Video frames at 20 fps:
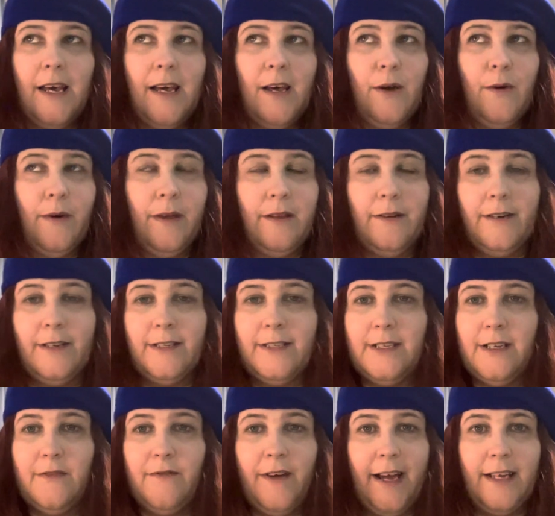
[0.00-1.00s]
whether it's
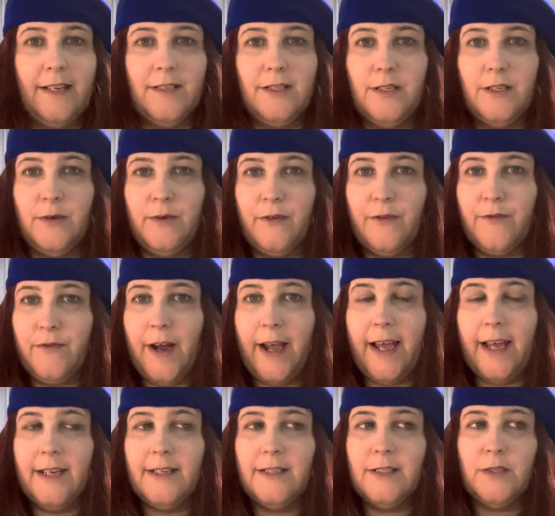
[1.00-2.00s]
advice to a
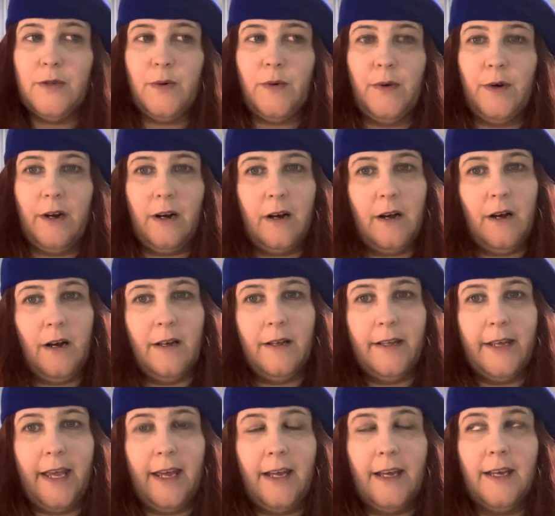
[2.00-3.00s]
friend or a
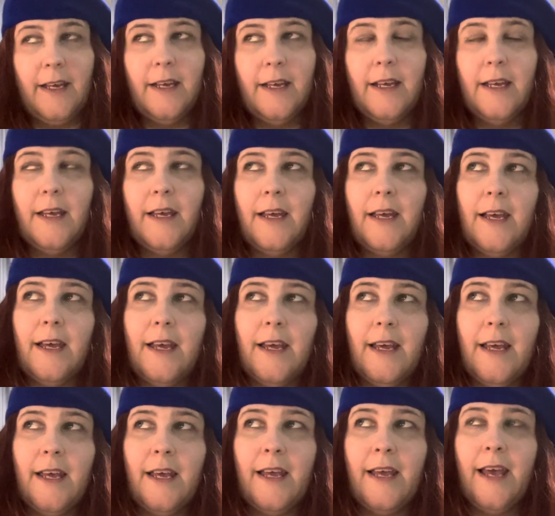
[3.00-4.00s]
colleague.
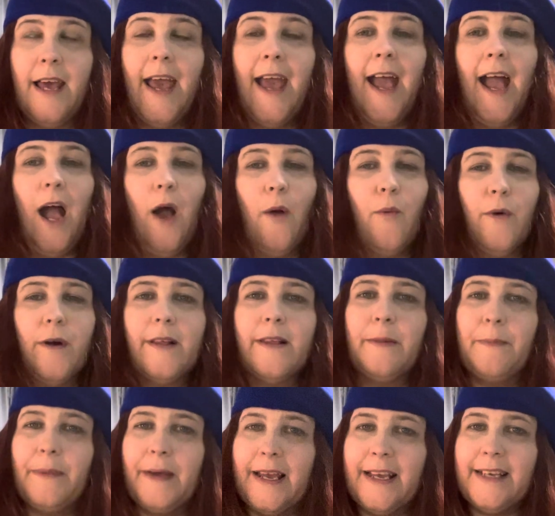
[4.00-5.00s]
And one of
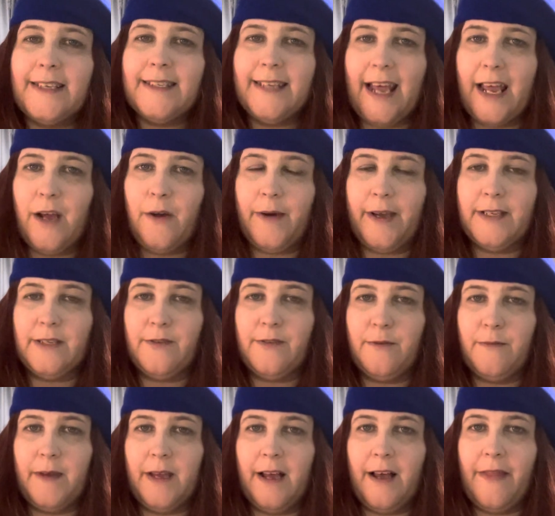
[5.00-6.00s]
the biggest takeaways
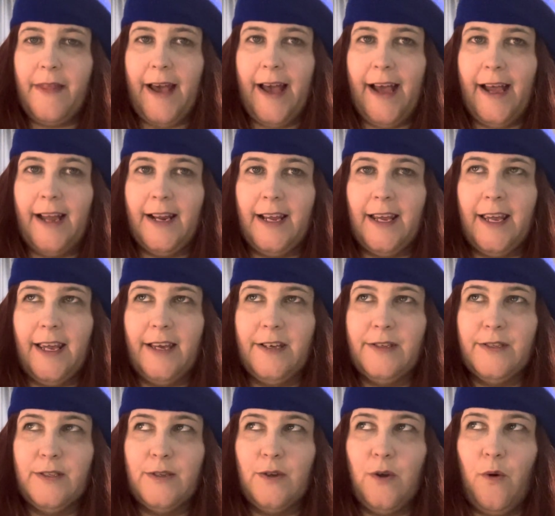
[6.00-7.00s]
for me on that
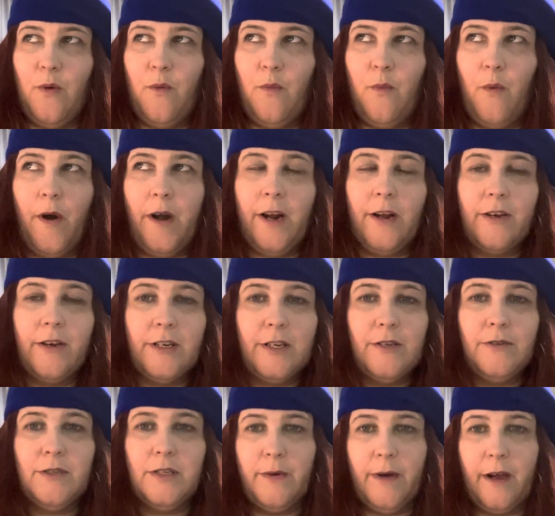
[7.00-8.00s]
is, what are
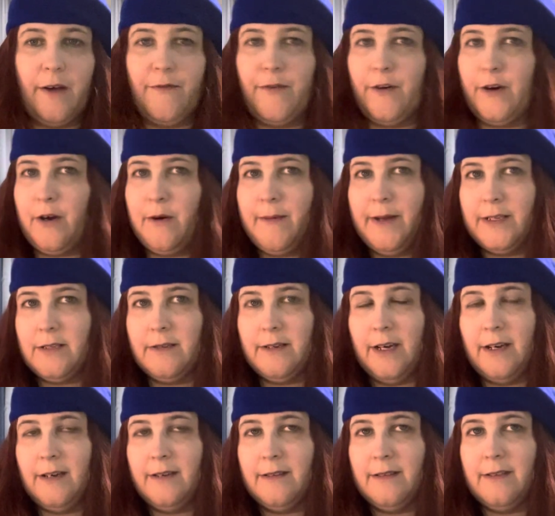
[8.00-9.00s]
you doing for your mental
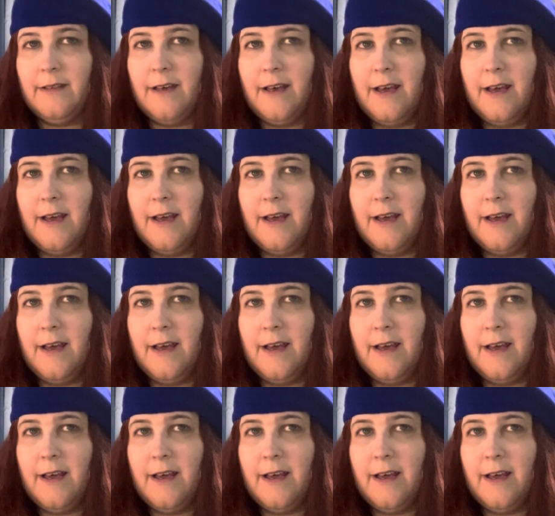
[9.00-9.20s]
health?